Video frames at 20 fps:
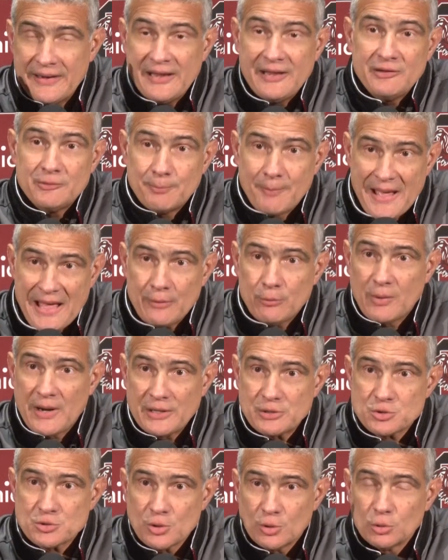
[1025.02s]
knees, bad
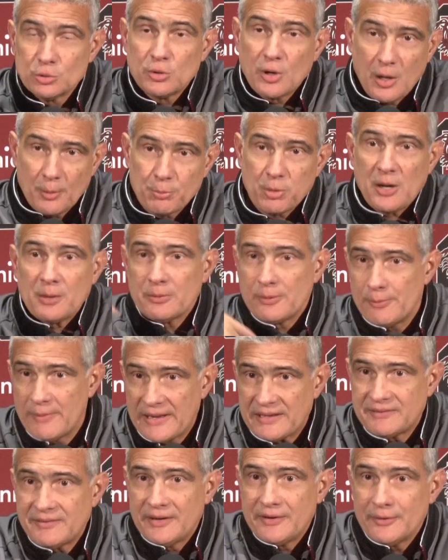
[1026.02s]
right shoulder, I'll probably
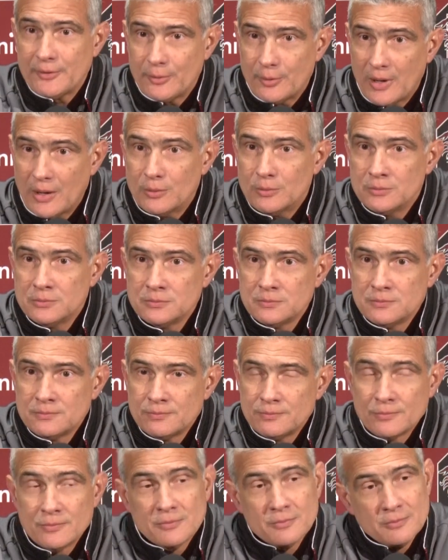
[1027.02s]
make 10 in a row.
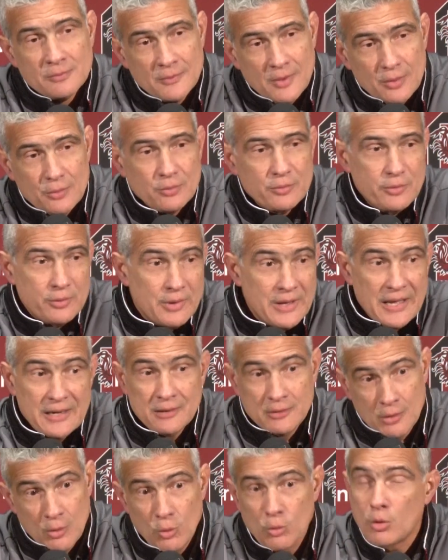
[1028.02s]
Now, when you got
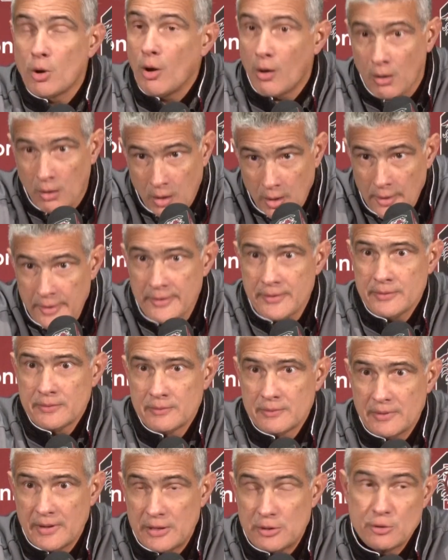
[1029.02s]
to go guard
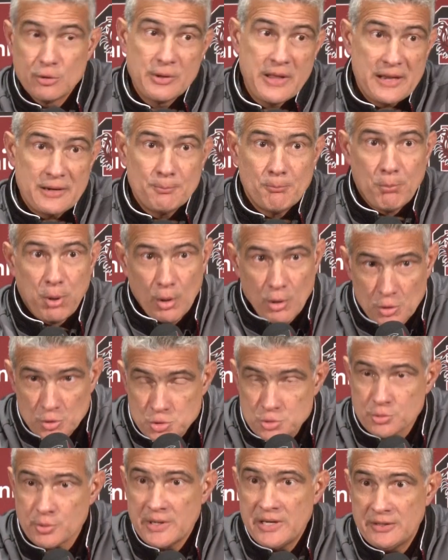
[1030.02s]
and you're getting ball
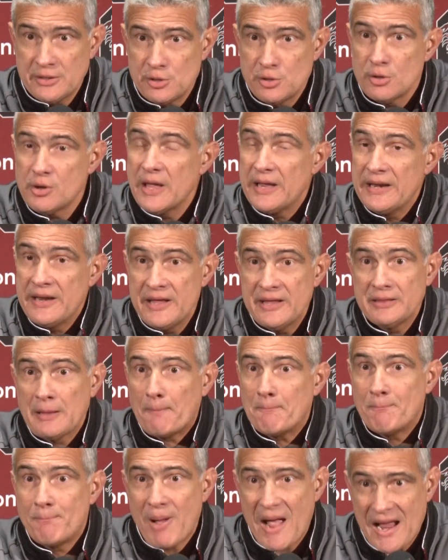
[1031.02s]
screened and you're getting hit in the
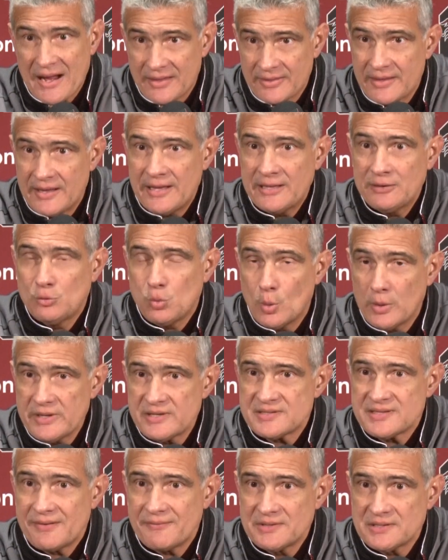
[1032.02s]
back of the head
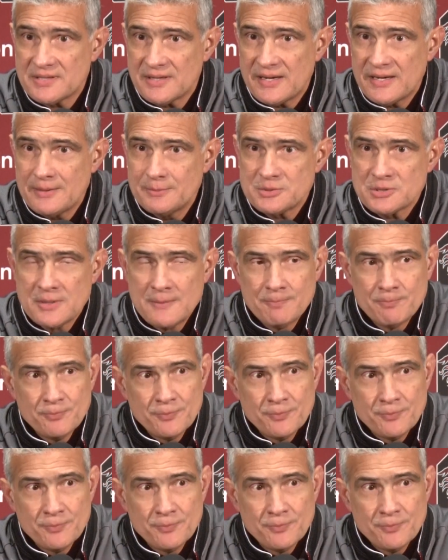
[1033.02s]
27 times,